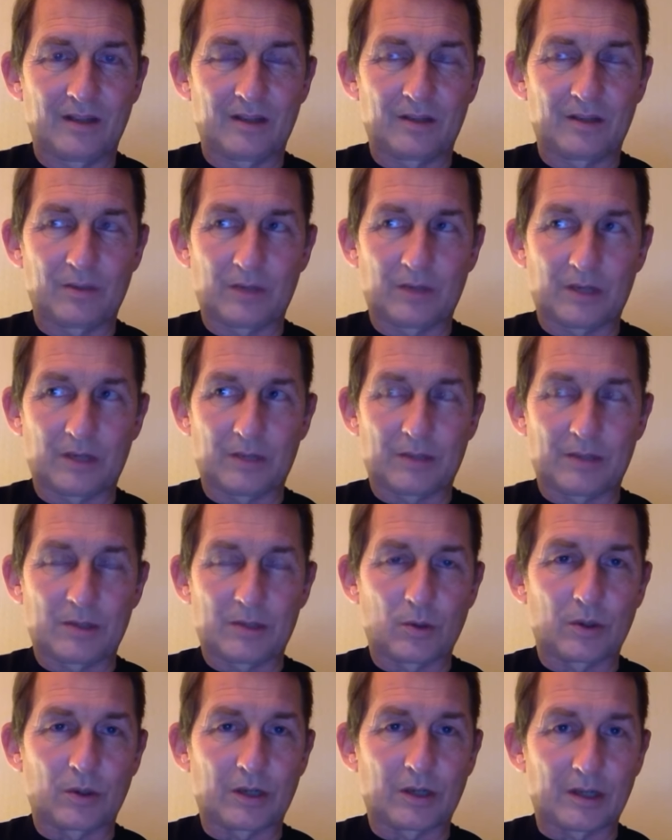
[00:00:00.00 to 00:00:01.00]
that we're going to be
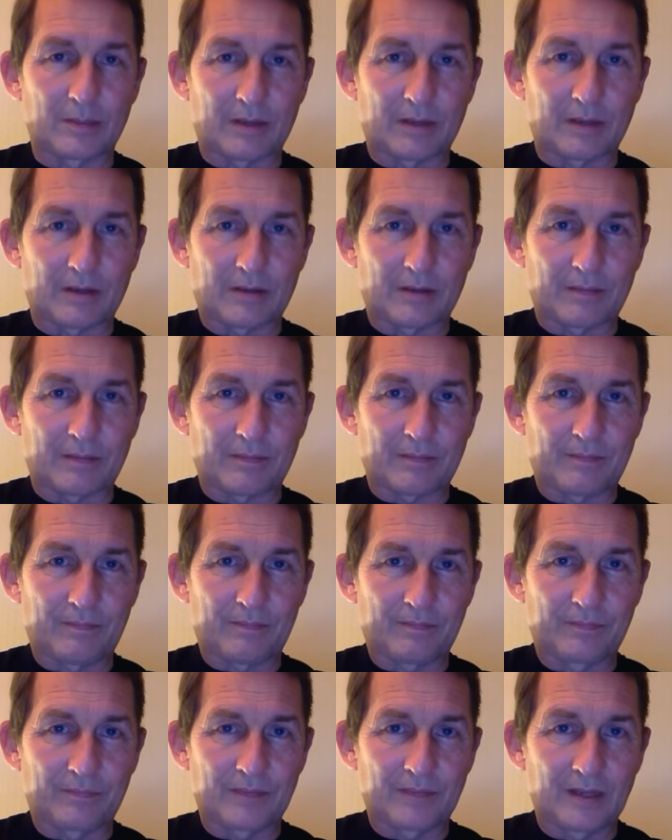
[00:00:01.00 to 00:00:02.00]
talking about.
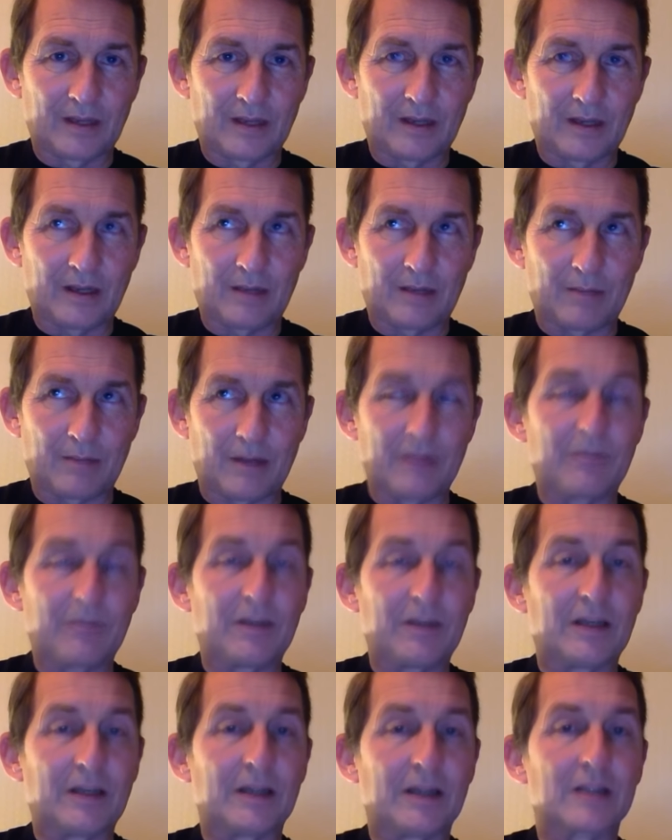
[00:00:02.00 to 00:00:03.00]
And my
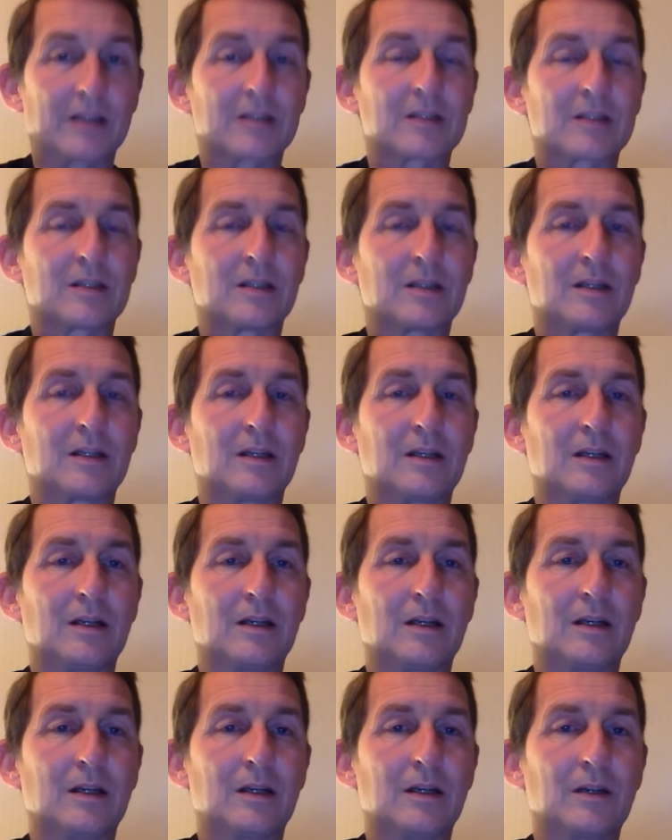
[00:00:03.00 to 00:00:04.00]
feelings,
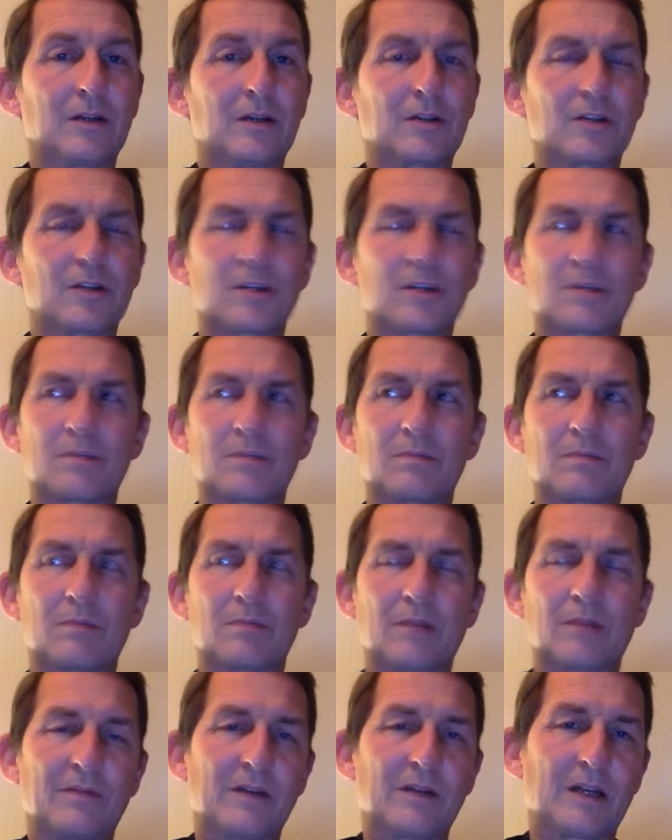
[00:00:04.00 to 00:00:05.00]
not just
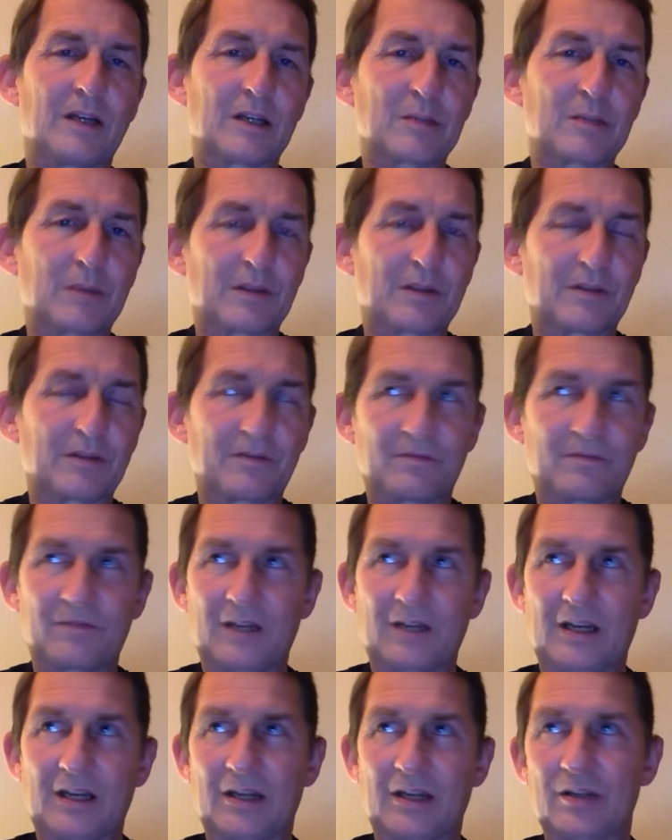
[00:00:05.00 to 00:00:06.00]
my feelings, but the
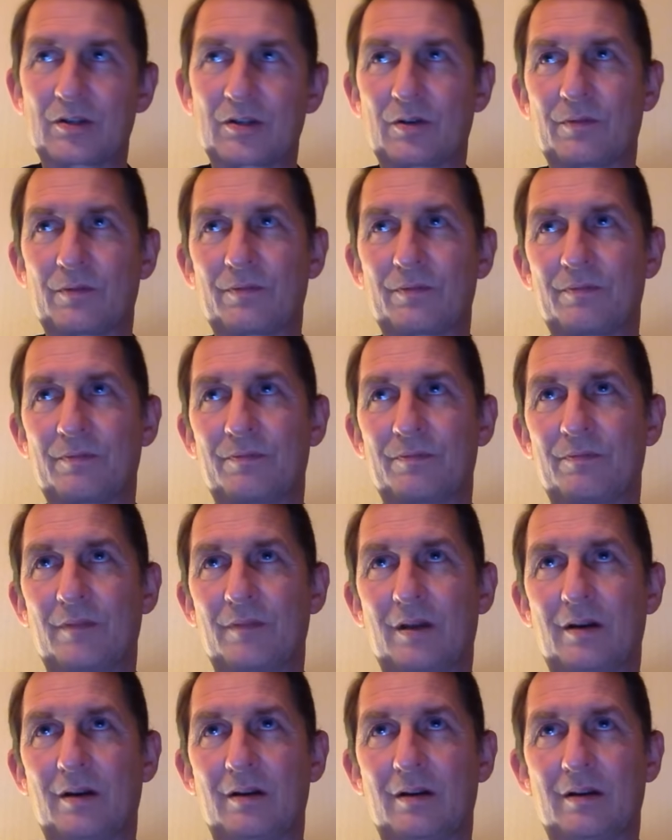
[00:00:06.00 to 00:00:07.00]
feelings of
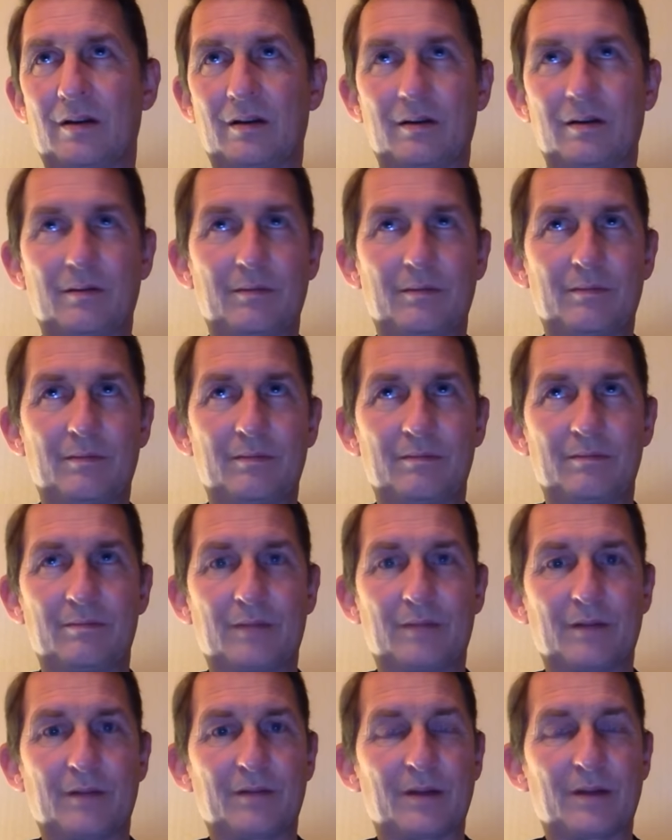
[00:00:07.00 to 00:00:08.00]

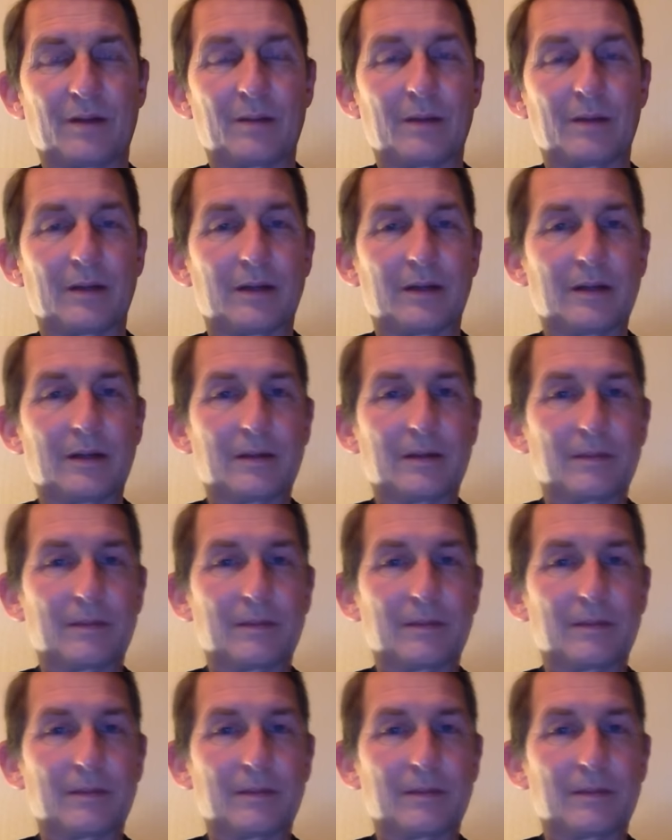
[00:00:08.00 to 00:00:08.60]
my family.